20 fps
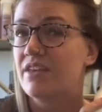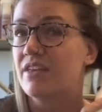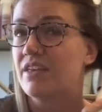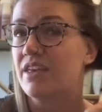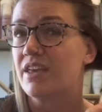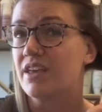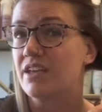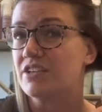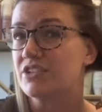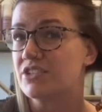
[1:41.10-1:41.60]

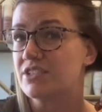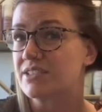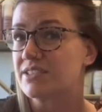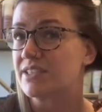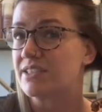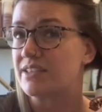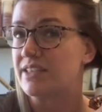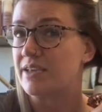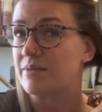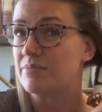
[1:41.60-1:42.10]
and just
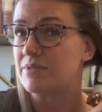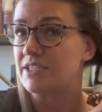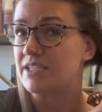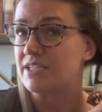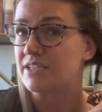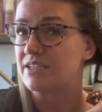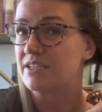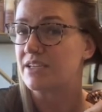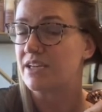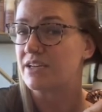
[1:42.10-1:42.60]
clamped
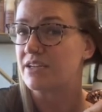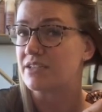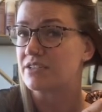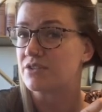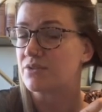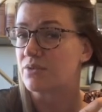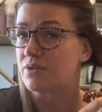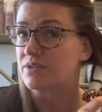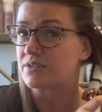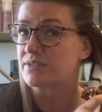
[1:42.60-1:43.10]
in kind of
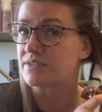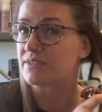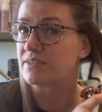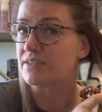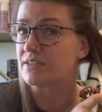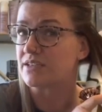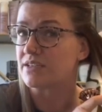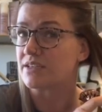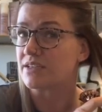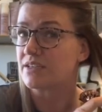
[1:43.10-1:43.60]
towards
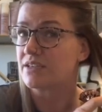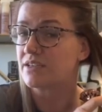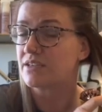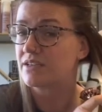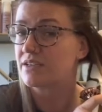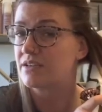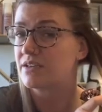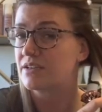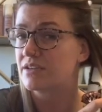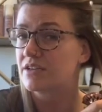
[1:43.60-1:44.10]
the,
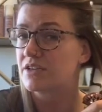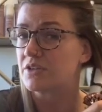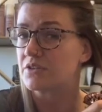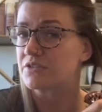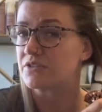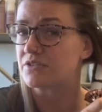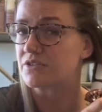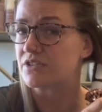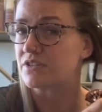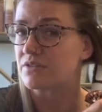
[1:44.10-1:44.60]

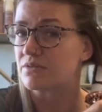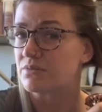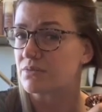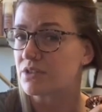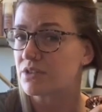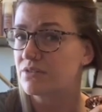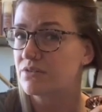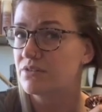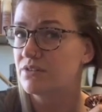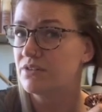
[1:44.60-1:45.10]
closer to the
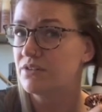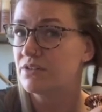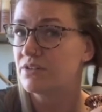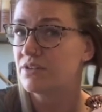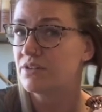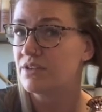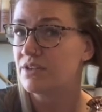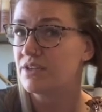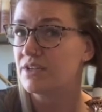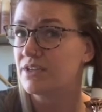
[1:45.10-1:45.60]
root.
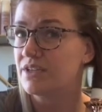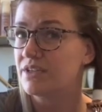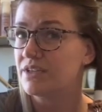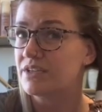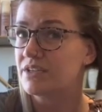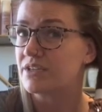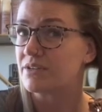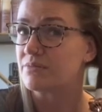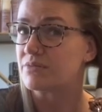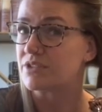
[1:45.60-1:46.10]

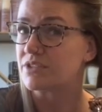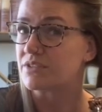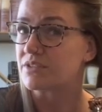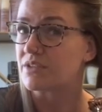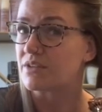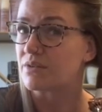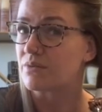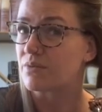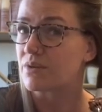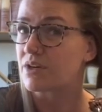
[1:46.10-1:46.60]
I'm just
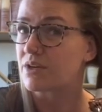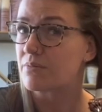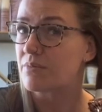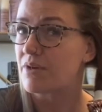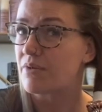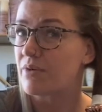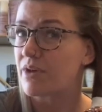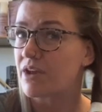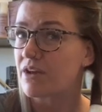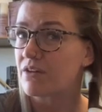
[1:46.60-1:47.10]
gonna work my
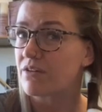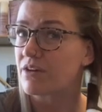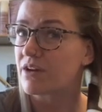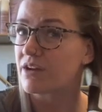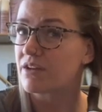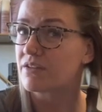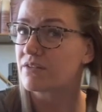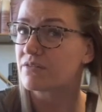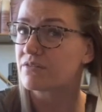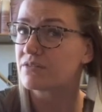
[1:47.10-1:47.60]
way
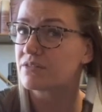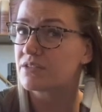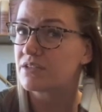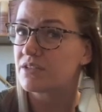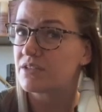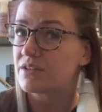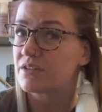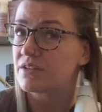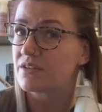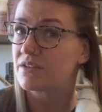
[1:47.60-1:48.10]
around.
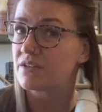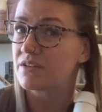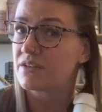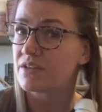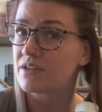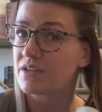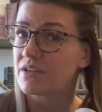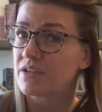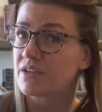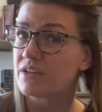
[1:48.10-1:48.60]

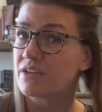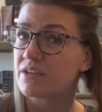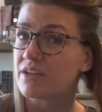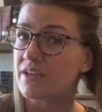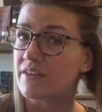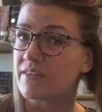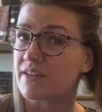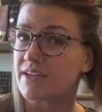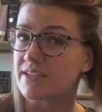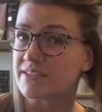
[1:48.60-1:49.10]

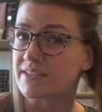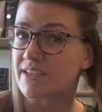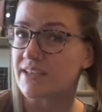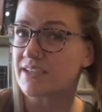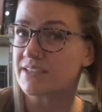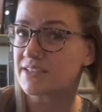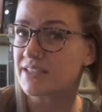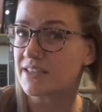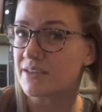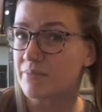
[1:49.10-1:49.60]
And then as I
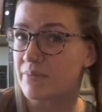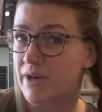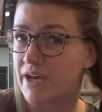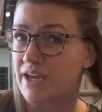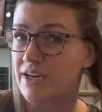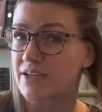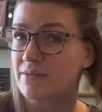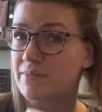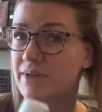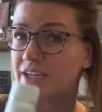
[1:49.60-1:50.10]
get to the
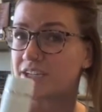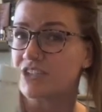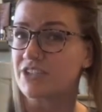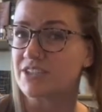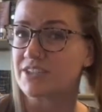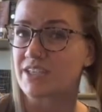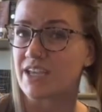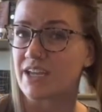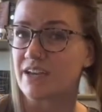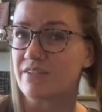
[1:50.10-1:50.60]
bottom, I
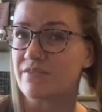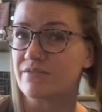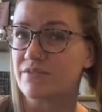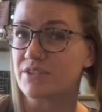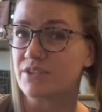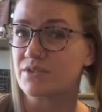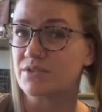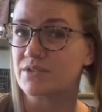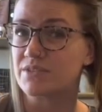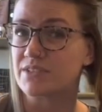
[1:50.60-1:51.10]
just kind of
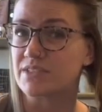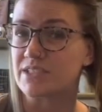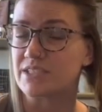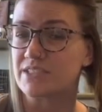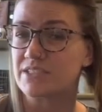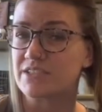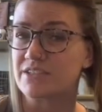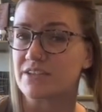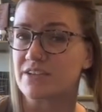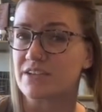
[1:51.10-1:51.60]
loosely
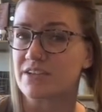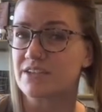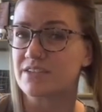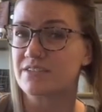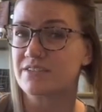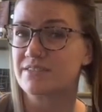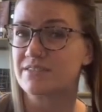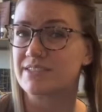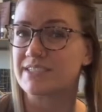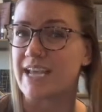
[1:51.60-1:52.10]
start
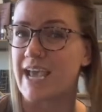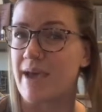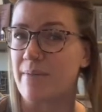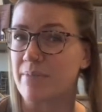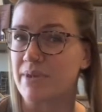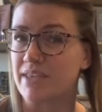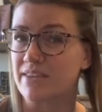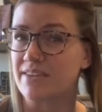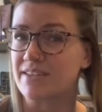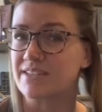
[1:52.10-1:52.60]

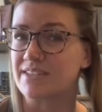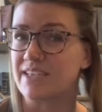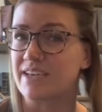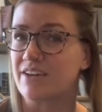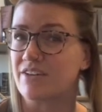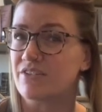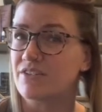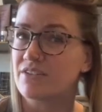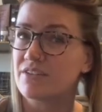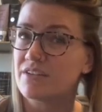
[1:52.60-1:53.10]
tapping this
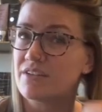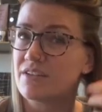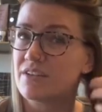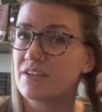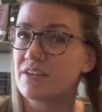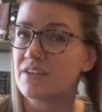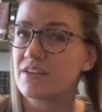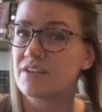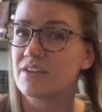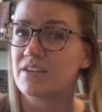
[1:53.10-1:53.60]
out,
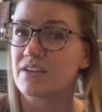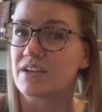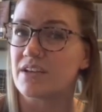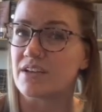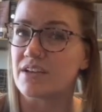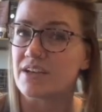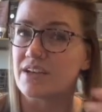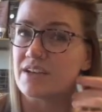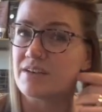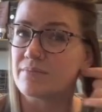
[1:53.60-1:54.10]

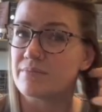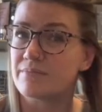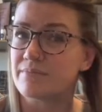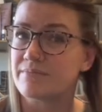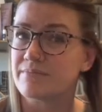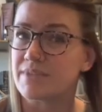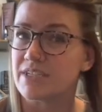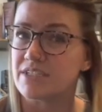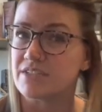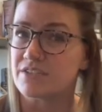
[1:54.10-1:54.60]

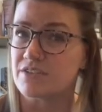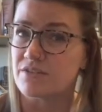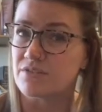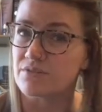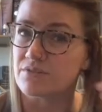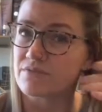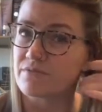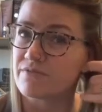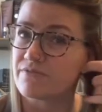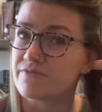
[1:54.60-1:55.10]
and don't
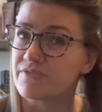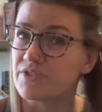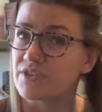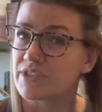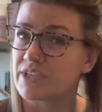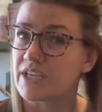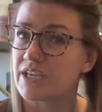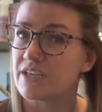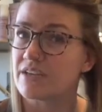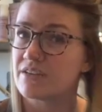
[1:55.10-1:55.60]

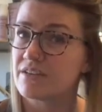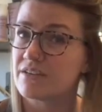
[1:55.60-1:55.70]
fully